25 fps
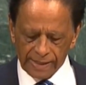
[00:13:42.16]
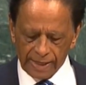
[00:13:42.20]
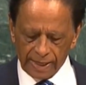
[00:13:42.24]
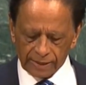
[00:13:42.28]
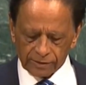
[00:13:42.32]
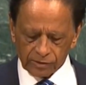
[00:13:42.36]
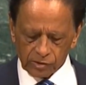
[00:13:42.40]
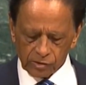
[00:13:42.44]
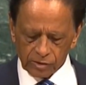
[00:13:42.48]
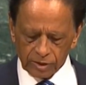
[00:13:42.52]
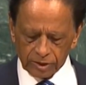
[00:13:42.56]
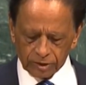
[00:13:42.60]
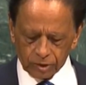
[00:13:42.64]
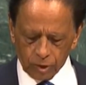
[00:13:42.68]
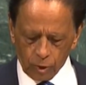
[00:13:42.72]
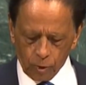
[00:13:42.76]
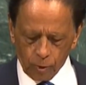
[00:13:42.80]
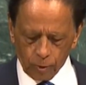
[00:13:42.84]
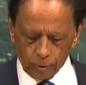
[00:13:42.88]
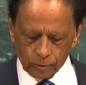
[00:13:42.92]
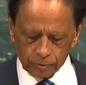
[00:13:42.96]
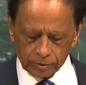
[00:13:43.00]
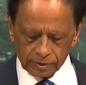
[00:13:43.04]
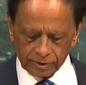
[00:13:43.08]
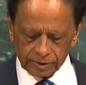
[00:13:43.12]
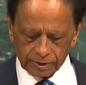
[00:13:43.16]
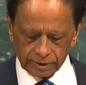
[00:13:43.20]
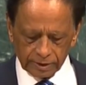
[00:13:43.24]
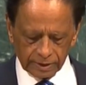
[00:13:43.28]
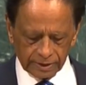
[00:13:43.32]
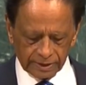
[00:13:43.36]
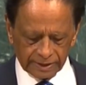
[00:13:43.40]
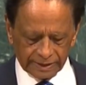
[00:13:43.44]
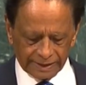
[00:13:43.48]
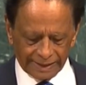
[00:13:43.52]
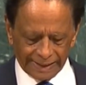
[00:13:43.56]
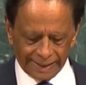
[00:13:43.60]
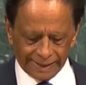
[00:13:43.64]
Bilateral
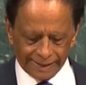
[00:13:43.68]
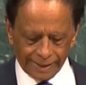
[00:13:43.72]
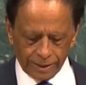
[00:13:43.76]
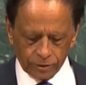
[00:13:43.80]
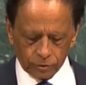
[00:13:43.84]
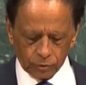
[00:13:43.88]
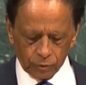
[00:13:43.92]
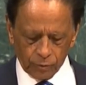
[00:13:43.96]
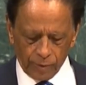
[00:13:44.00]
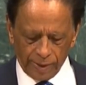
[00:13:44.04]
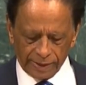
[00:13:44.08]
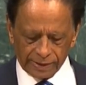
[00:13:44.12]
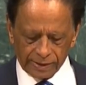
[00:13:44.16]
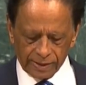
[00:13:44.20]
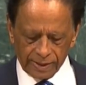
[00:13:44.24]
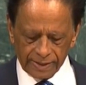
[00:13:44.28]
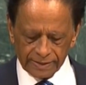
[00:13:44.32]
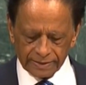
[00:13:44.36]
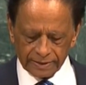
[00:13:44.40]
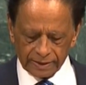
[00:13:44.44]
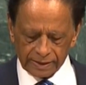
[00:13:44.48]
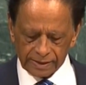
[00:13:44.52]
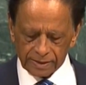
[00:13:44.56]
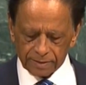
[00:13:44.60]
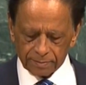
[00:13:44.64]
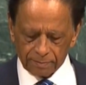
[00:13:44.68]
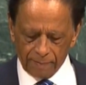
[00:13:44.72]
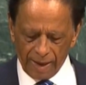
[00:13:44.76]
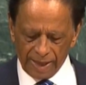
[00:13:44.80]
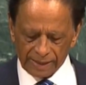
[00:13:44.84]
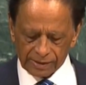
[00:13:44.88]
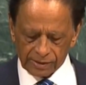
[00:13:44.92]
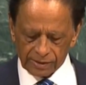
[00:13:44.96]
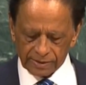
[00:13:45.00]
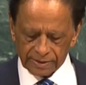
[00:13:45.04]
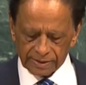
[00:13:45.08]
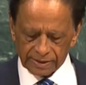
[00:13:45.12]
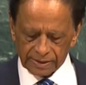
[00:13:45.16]
talks seeking to address
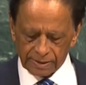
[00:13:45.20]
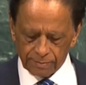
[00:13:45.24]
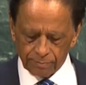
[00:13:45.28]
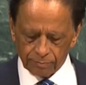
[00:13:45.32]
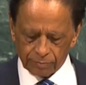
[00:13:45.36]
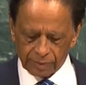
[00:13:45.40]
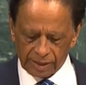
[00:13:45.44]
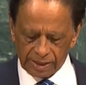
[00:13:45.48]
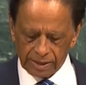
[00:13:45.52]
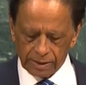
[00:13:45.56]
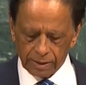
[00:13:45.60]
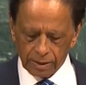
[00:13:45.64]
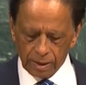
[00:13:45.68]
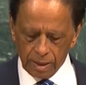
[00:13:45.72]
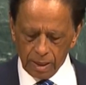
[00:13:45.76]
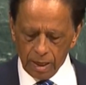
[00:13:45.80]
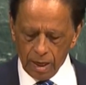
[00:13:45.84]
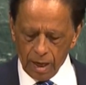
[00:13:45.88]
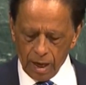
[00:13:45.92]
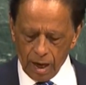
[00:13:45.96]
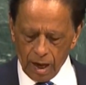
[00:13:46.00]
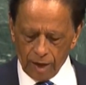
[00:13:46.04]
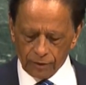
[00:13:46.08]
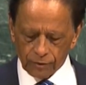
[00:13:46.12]
this matter simply